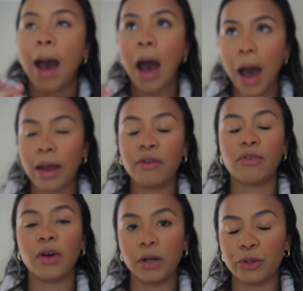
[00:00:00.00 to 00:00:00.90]
I
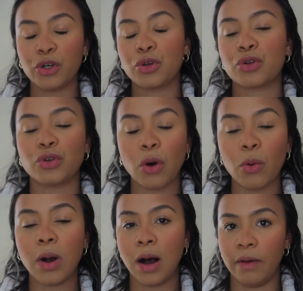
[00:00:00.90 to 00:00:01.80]
felt
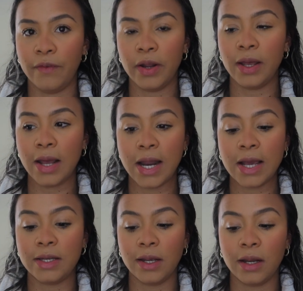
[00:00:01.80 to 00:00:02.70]
so confident and
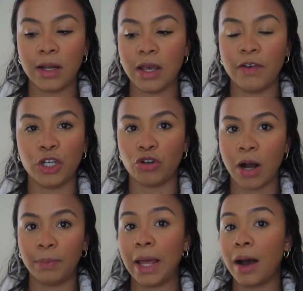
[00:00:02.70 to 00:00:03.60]
I didn't even
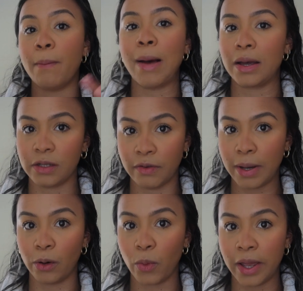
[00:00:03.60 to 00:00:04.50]
drop like a massive
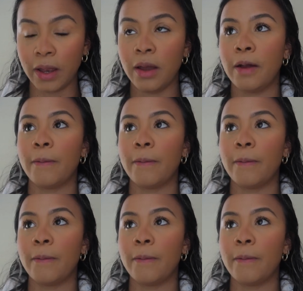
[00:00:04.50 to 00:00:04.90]
amount of weight.